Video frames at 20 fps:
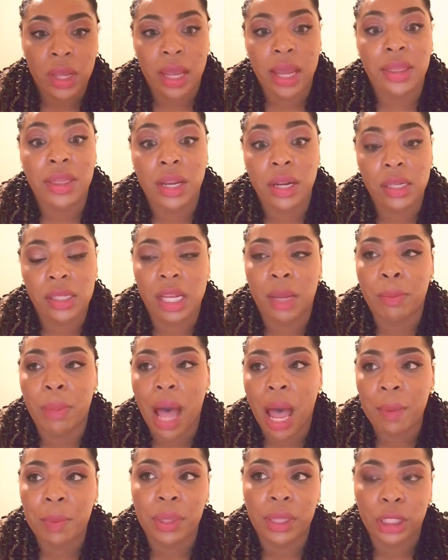and there's a
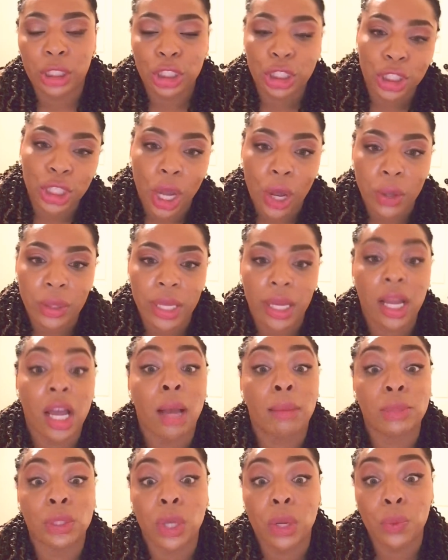popular show that
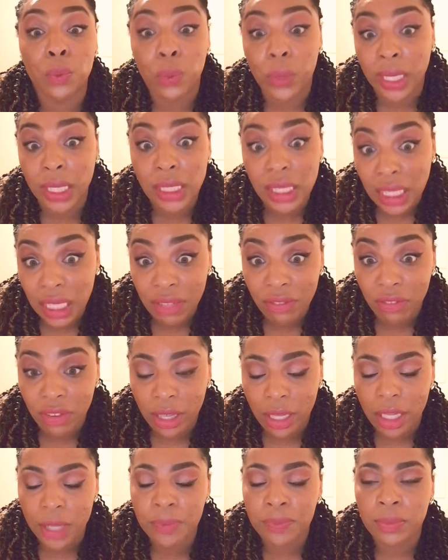comes on
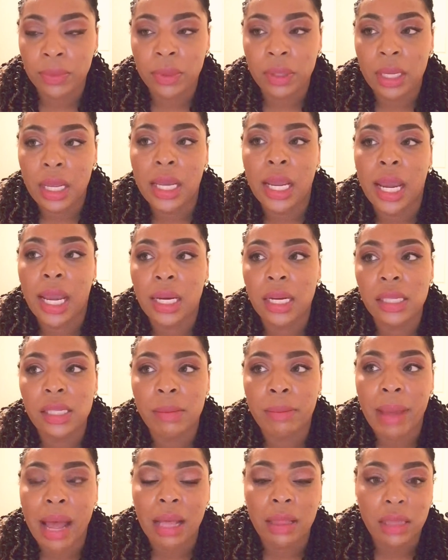WeTV, and it's
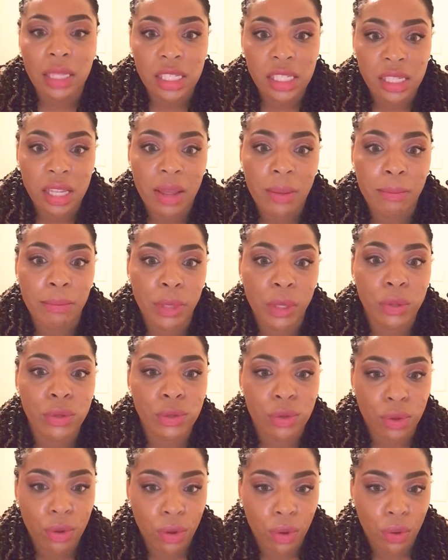about this
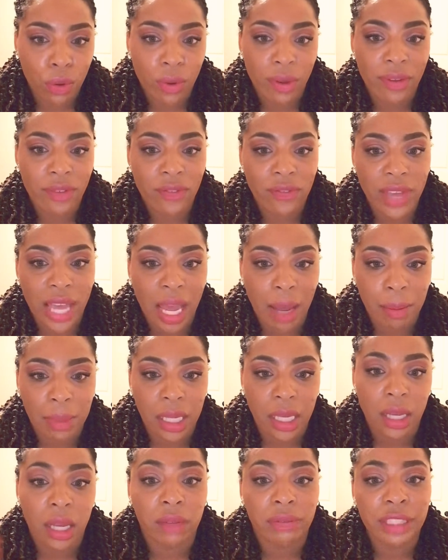musical
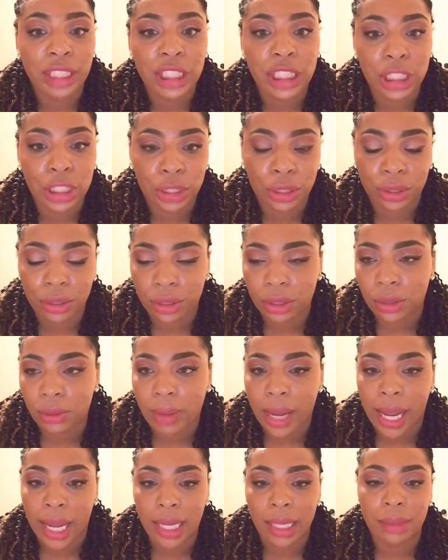family of sisters,
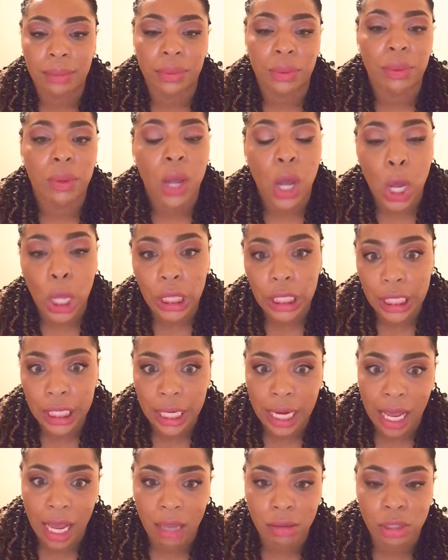right? I won't call any
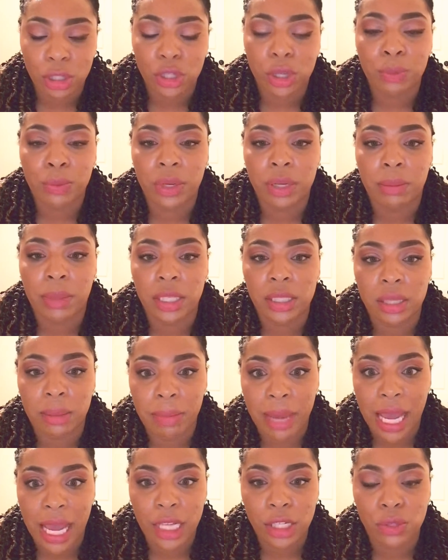names, pretty much
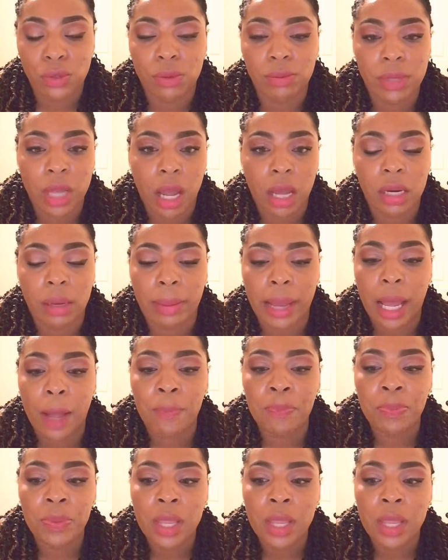imagine who I'm talking about.